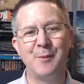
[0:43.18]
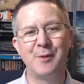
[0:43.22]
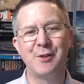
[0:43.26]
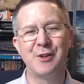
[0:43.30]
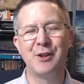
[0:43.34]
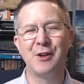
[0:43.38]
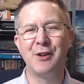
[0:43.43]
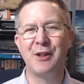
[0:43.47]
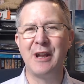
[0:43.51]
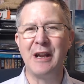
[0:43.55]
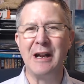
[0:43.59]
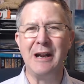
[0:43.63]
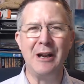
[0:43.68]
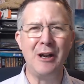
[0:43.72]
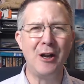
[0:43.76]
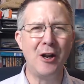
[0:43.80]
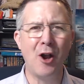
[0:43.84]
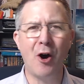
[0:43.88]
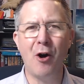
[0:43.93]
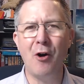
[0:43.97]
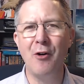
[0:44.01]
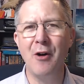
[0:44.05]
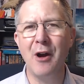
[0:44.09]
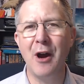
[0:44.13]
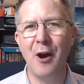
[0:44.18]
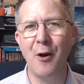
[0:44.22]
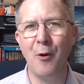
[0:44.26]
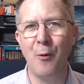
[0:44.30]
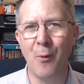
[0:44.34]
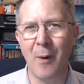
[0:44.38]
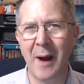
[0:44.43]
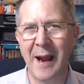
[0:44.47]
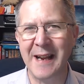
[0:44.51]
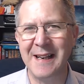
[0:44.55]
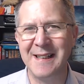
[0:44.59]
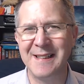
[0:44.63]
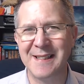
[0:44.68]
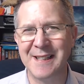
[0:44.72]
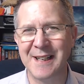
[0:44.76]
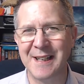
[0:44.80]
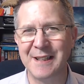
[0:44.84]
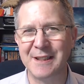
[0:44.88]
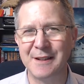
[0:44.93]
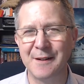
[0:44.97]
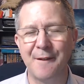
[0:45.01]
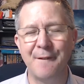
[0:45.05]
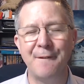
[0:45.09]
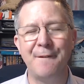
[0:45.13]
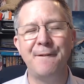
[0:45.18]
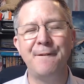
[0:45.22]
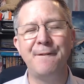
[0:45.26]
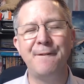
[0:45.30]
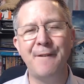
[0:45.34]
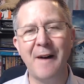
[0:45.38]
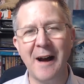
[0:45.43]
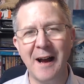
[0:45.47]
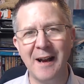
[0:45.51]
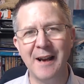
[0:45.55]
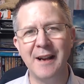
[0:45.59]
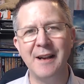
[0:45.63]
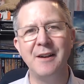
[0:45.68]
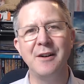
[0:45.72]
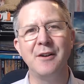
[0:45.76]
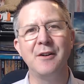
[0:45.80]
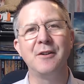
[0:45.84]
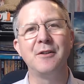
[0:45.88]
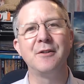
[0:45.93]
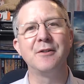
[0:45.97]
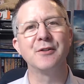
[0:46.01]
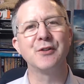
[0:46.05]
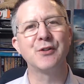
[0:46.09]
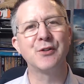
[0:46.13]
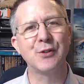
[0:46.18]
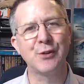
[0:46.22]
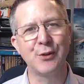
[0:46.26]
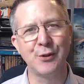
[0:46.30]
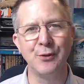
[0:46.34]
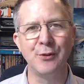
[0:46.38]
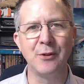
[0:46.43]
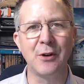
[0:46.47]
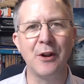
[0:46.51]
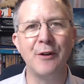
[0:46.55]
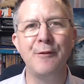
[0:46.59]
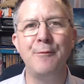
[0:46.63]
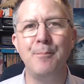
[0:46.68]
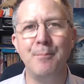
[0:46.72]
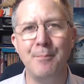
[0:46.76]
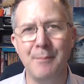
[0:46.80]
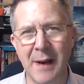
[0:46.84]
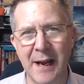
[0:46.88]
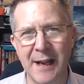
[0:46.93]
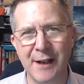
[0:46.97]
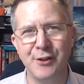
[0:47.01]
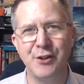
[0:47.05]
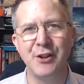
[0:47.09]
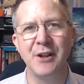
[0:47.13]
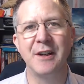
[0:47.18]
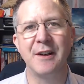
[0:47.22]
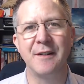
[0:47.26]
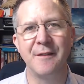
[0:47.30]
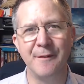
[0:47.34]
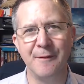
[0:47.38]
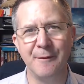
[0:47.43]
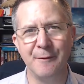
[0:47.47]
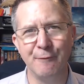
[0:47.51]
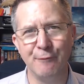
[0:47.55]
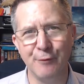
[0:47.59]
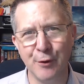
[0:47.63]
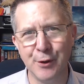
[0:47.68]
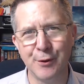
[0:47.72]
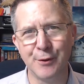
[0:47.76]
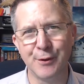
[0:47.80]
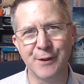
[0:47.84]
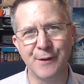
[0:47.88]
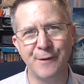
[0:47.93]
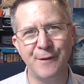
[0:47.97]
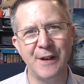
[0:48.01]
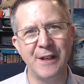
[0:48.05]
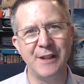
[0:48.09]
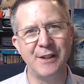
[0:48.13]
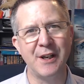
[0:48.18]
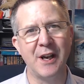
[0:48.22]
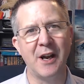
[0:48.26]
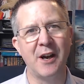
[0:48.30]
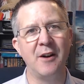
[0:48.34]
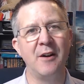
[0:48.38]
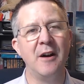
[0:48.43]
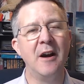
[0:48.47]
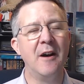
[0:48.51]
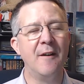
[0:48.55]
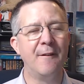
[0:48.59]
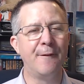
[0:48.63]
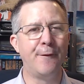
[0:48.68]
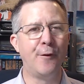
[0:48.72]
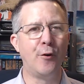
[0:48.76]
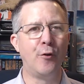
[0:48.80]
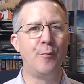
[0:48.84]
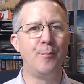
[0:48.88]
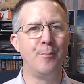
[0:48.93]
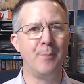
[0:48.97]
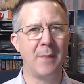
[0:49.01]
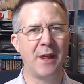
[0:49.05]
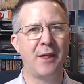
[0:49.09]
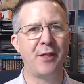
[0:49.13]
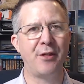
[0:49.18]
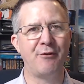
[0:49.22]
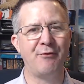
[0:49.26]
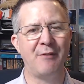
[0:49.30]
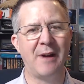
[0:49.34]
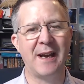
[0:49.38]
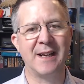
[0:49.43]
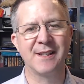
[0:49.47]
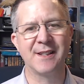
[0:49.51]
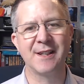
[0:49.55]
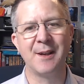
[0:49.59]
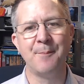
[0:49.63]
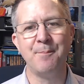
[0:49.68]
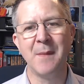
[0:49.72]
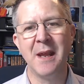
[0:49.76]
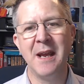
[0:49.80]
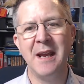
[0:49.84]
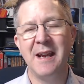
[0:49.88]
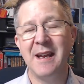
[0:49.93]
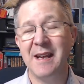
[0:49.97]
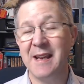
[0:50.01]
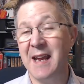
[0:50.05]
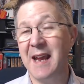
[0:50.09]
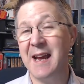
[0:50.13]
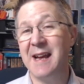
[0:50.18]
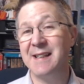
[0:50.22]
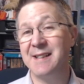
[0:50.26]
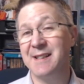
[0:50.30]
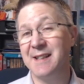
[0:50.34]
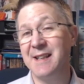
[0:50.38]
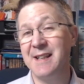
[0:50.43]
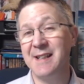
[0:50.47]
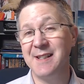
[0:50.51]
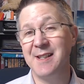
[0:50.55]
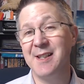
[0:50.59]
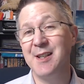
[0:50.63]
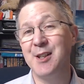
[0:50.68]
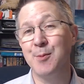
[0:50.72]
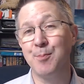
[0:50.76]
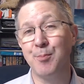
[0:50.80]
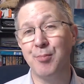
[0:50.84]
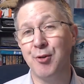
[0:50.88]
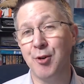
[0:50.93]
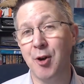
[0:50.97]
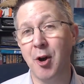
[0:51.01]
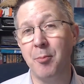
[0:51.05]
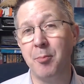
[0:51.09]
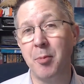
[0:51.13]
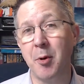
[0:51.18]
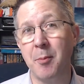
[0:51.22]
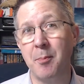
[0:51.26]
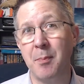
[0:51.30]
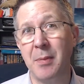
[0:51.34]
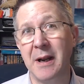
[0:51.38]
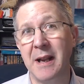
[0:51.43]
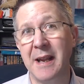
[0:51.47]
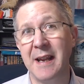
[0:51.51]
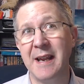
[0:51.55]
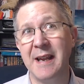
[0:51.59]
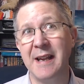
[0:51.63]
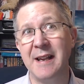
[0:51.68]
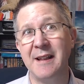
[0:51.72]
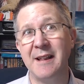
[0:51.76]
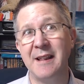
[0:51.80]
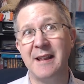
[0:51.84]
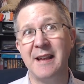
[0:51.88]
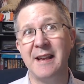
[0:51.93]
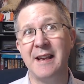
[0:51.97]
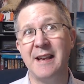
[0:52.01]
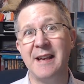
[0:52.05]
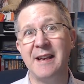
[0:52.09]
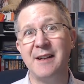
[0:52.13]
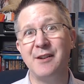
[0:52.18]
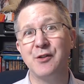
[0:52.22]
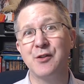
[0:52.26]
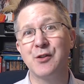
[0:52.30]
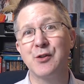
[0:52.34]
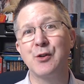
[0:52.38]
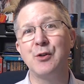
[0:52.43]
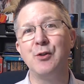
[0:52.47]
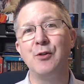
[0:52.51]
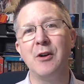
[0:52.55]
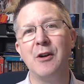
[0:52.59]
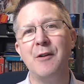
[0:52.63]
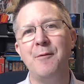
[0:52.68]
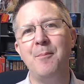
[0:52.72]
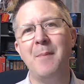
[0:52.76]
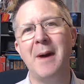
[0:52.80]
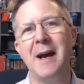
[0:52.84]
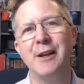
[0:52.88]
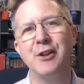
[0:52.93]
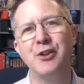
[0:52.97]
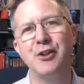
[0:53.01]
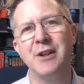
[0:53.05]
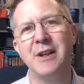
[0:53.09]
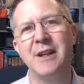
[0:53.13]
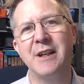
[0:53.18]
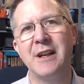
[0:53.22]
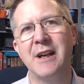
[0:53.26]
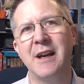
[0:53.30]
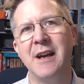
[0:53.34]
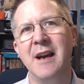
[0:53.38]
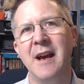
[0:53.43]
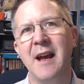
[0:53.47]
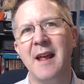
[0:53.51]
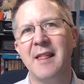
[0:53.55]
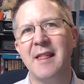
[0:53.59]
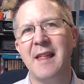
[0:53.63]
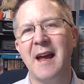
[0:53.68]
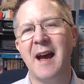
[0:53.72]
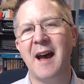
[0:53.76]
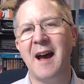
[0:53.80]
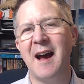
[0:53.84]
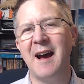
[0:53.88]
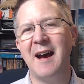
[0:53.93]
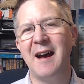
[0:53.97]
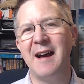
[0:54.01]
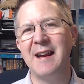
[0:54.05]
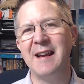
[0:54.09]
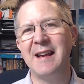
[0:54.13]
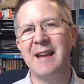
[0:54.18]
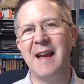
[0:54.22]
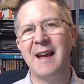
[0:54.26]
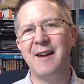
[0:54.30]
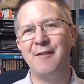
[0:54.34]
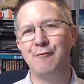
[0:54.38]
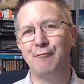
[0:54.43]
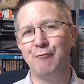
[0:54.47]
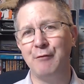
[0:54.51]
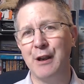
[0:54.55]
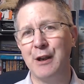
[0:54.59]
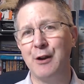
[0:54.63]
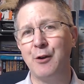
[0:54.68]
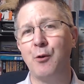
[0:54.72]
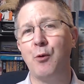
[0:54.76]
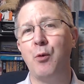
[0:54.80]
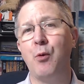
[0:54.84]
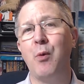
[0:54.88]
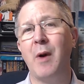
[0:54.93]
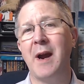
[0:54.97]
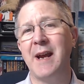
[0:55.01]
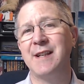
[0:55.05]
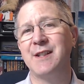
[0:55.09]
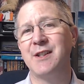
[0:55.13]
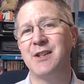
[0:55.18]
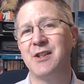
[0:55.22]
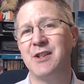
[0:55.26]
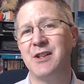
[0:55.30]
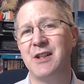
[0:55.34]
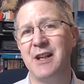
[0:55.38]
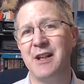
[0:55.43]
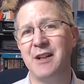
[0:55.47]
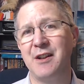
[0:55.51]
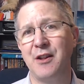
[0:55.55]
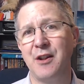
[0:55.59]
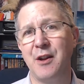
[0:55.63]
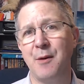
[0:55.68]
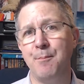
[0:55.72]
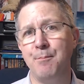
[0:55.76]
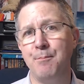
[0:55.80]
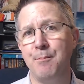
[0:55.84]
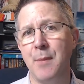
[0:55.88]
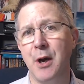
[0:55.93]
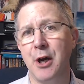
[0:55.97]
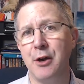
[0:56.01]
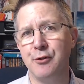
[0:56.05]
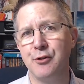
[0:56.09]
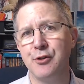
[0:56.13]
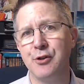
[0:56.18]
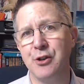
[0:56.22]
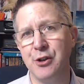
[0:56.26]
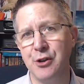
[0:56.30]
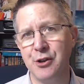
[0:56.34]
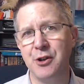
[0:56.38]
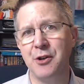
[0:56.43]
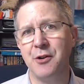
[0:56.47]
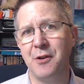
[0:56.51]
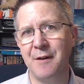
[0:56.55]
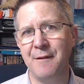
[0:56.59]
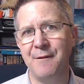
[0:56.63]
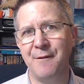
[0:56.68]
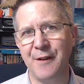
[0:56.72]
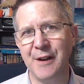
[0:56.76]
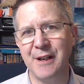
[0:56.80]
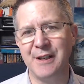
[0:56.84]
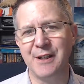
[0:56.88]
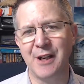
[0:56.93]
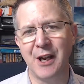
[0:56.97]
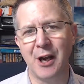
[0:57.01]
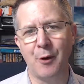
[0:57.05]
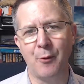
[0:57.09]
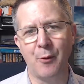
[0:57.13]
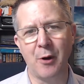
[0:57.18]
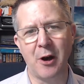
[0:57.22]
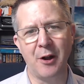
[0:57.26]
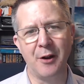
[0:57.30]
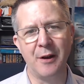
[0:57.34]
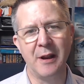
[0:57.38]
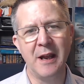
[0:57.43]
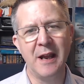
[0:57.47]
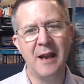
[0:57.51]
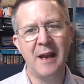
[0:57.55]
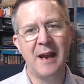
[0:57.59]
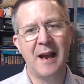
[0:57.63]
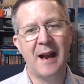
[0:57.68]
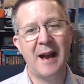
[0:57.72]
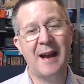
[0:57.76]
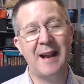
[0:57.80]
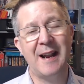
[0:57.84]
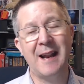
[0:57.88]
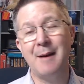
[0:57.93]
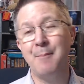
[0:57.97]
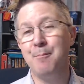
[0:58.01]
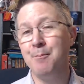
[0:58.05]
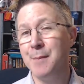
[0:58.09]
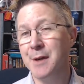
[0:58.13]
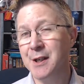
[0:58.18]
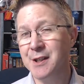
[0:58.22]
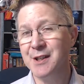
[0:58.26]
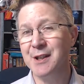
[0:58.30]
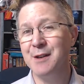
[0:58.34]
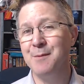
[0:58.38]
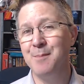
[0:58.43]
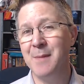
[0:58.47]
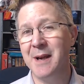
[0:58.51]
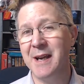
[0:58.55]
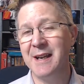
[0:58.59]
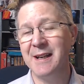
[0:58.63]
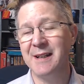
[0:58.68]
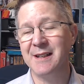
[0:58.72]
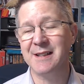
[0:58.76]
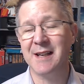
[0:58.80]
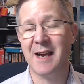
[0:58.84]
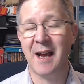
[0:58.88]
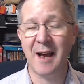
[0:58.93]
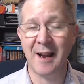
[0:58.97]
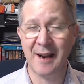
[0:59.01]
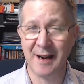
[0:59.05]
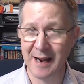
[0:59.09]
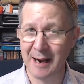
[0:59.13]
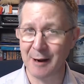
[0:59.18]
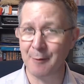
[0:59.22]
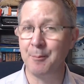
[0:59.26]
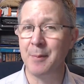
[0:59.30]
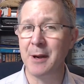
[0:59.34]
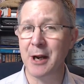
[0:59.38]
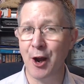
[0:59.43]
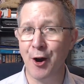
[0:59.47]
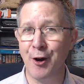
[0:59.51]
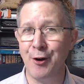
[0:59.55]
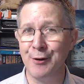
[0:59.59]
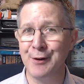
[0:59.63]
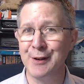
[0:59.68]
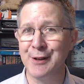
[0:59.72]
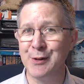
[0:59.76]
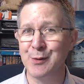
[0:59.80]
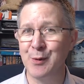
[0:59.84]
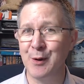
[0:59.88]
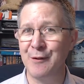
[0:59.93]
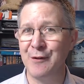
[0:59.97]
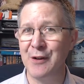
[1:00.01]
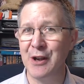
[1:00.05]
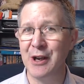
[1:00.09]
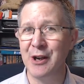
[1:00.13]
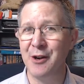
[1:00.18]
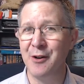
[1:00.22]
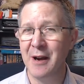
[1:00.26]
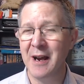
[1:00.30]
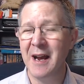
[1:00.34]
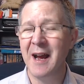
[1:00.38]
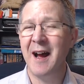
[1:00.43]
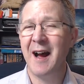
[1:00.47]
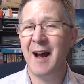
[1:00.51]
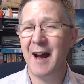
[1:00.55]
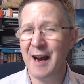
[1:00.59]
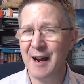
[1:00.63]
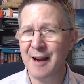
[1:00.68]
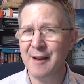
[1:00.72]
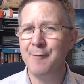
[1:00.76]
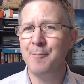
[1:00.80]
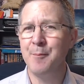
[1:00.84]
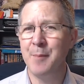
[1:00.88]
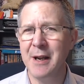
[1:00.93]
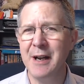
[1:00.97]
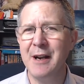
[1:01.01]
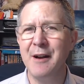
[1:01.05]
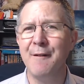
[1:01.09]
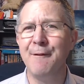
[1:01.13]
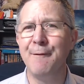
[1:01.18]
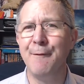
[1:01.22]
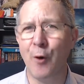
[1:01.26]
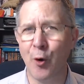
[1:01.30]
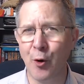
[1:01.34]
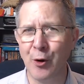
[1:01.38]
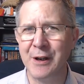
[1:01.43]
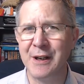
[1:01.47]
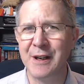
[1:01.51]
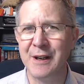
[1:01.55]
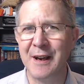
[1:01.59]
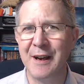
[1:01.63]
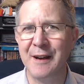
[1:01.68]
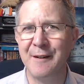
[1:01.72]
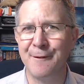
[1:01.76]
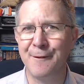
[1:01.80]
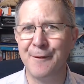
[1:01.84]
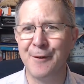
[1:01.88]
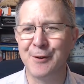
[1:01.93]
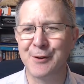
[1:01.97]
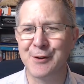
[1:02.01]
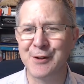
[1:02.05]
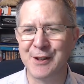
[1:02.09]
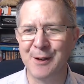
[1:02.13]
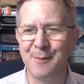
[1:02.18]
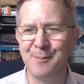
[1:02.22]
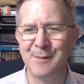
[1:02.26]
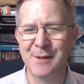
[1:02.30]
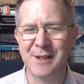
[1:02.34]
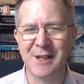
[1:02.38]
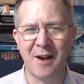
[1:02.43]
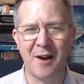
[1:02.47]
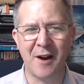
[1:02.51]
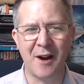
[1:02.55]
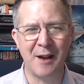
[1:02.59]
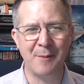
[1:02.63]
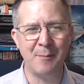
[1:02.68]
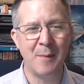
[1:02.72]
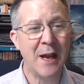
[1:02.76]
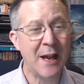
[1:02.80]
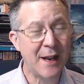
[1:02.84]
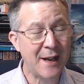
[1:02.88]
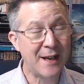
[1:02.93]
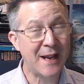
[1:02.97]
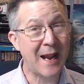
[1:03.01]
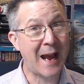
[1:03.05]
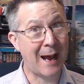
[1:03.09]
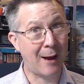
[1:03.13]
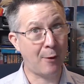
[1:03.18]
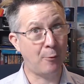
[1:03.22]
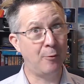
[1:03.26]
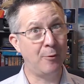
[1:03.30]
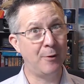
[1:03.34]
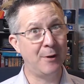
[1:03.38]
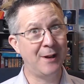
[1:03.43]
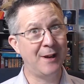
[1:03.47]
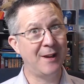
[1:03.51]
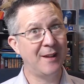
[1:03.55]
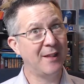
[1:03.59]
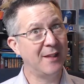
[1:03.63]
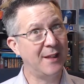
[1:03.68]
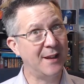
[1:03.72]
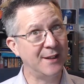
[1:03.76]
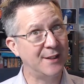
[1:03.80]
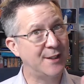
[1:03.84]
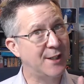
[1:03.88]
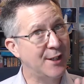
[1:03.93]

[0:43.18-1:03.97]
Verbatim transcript: to the long awaited final School of Magic rules video for Mythras. Yes, this is probably the School of Magic that I get requested the most to do a video on. And I must admit, and I'll be honest with you, I've been avoiding it for some time. Now, this